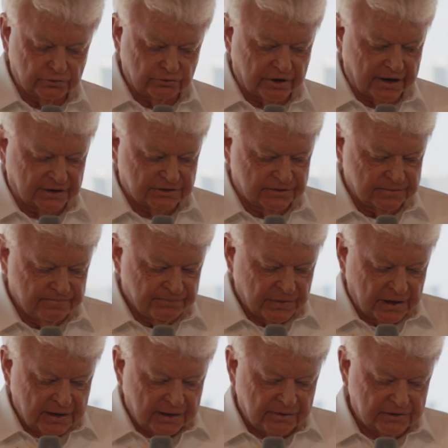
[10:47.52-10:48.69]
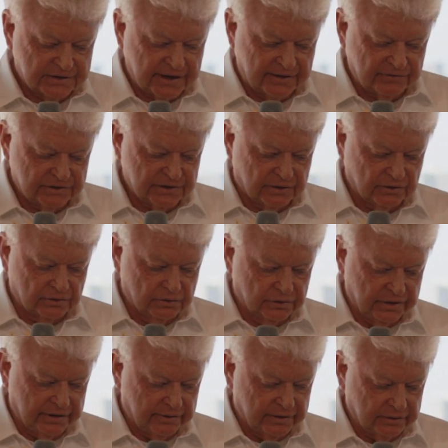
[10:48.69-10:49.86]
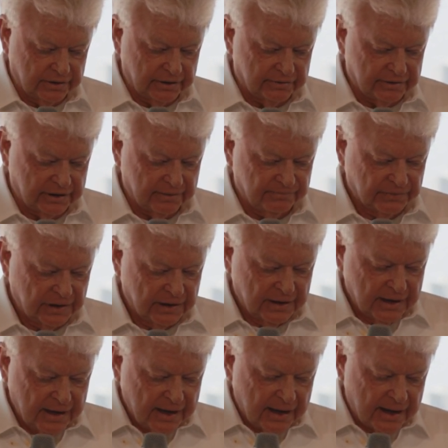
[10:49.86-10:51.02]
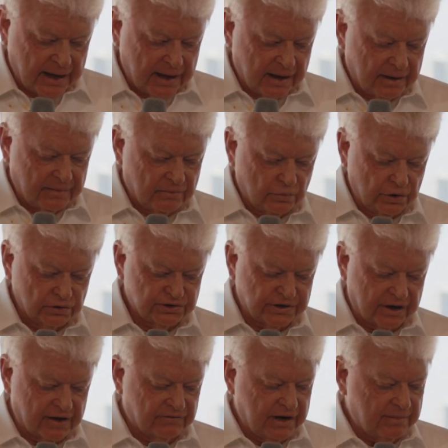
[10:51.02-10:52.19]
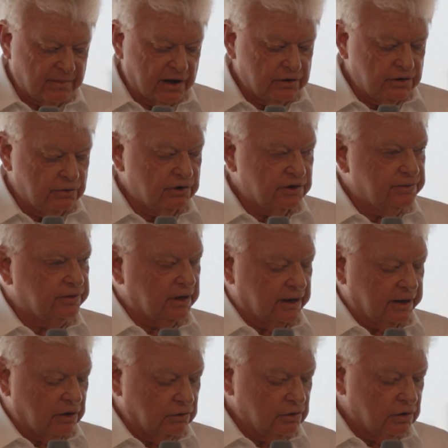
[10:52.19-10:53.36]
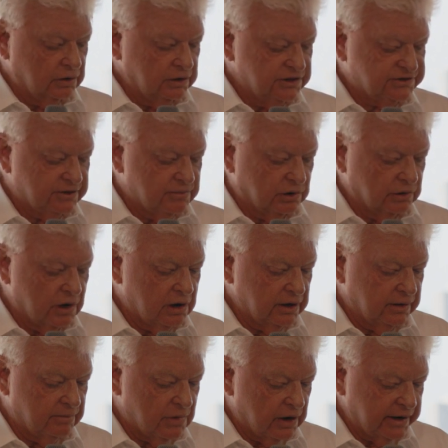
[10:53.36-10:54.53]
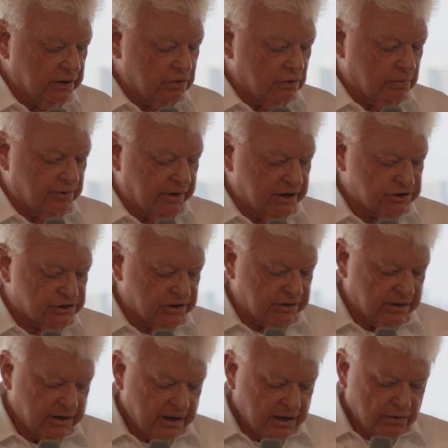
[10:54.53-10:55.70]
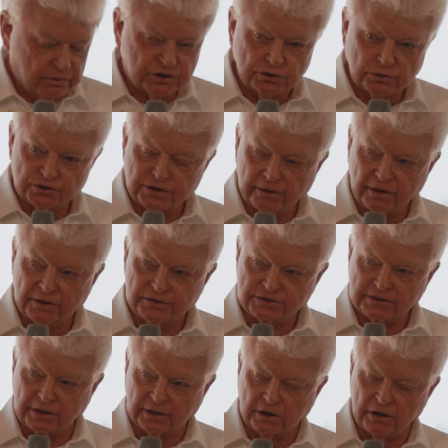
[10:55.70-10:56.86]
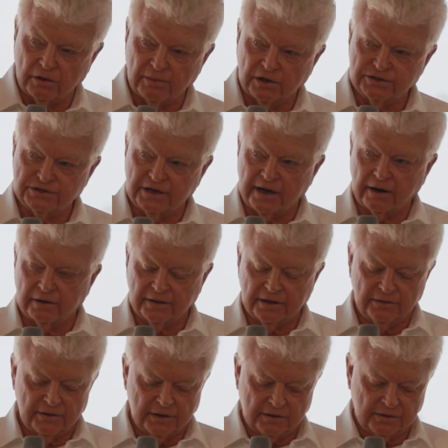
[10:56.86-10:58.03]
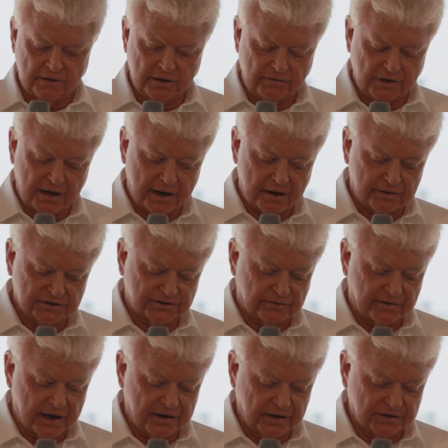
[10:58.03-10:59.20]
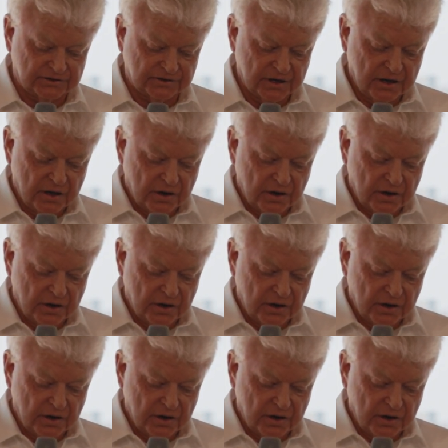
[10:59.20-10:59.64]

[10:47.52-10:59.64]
trucks in the Tavan Tolgord area. We also have an MOU with Hong Kong-listed Mongolian Mining Corporation, which also owns coal mines in the area surrounding us,